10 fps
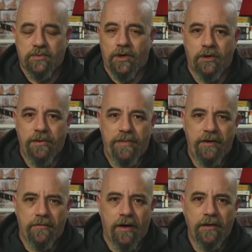what could be
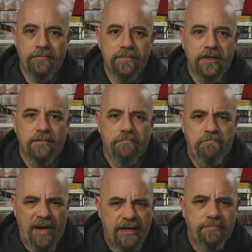better, right?
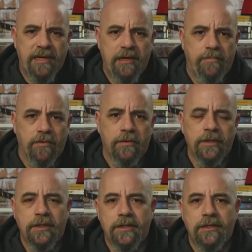Bad people
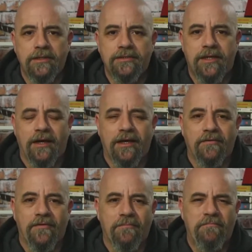dying
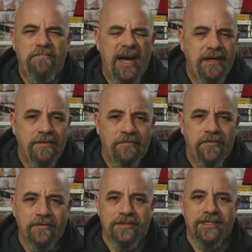from
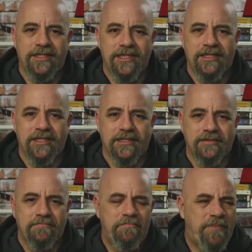painful diseases and
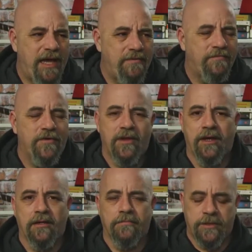painful
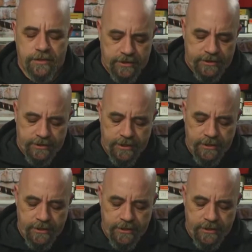ailments.